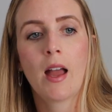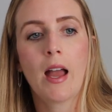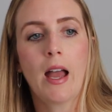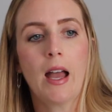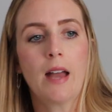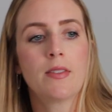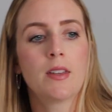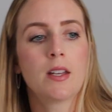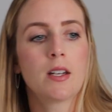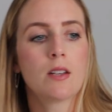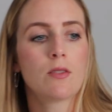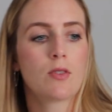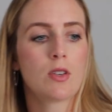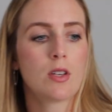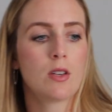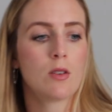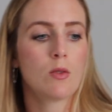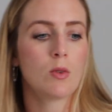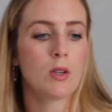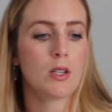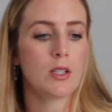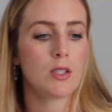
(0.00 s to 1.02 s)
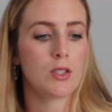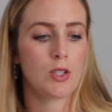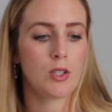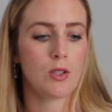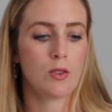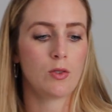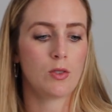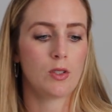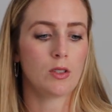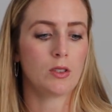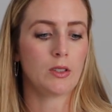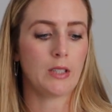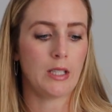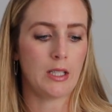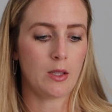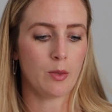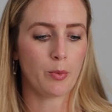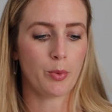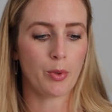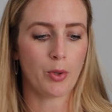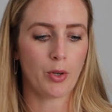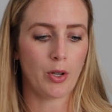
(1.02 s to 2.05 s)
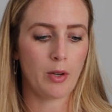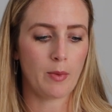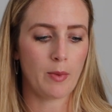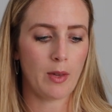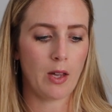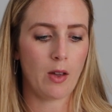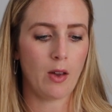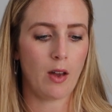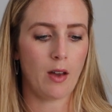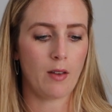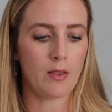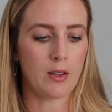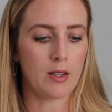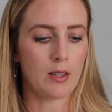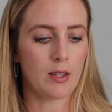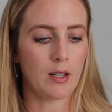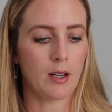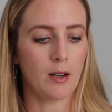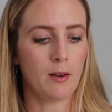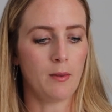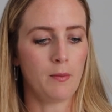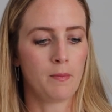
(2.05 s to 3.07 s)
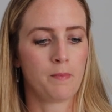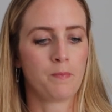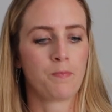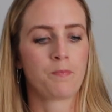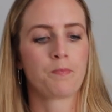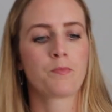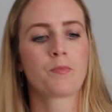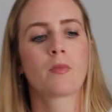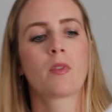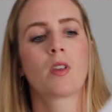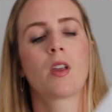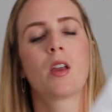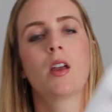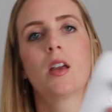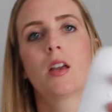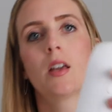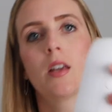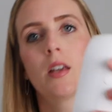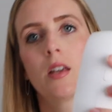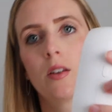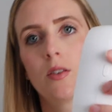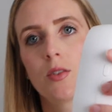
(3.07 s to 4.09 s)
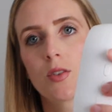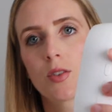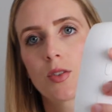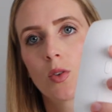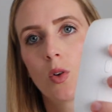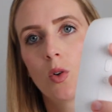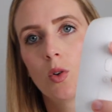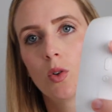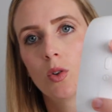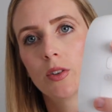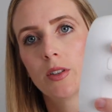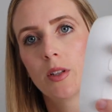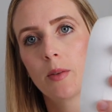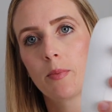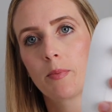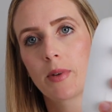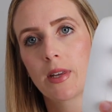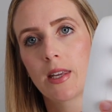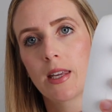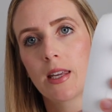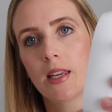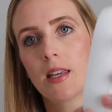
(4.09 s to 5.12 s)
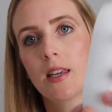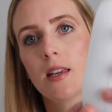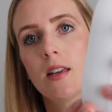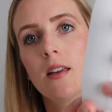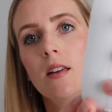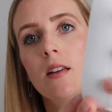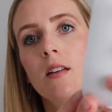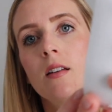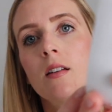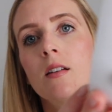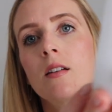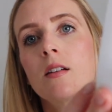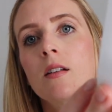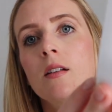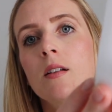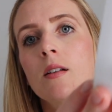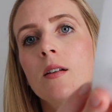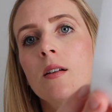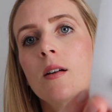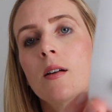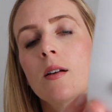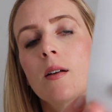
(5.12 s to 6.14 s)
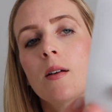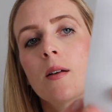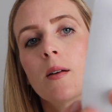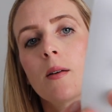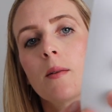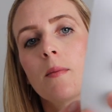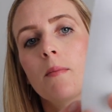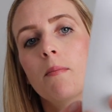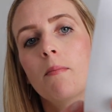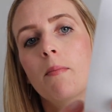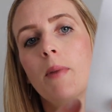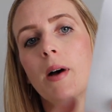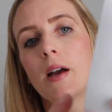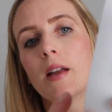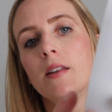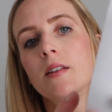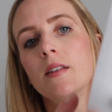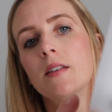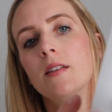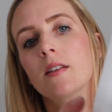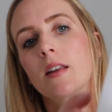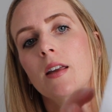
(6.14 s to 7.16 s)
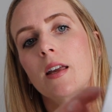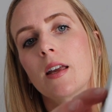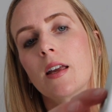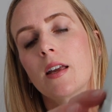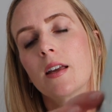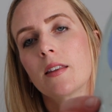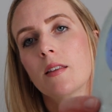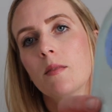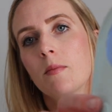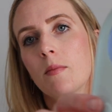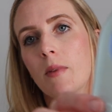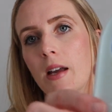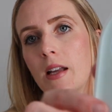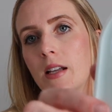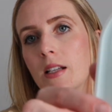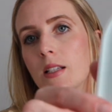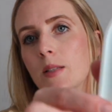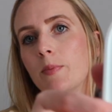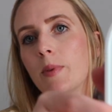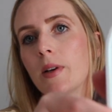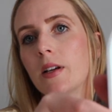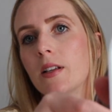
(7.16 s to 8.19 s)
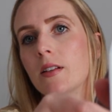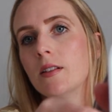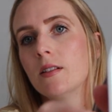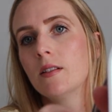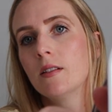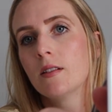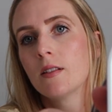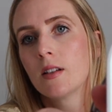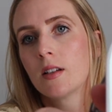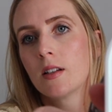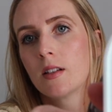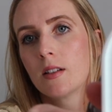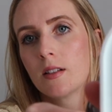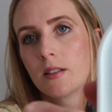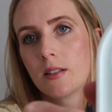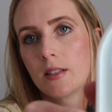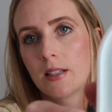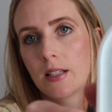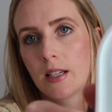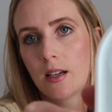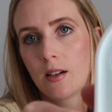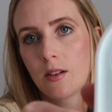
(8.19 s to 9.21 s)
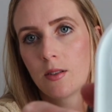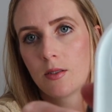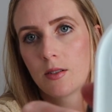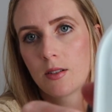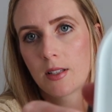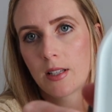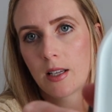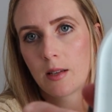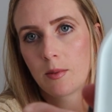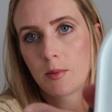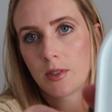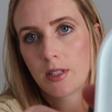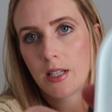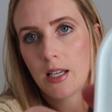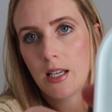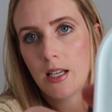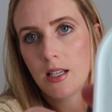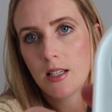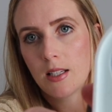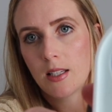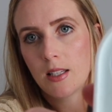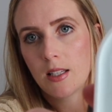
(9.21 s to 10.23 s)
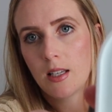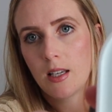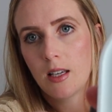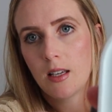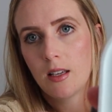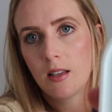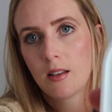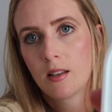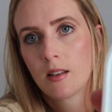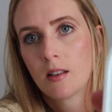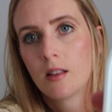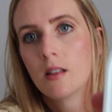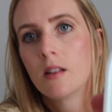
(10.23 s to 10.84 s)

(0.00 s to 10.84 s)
And then if you want to delete the program that you have in there, you just hold the P button and the minus button down simultaneously,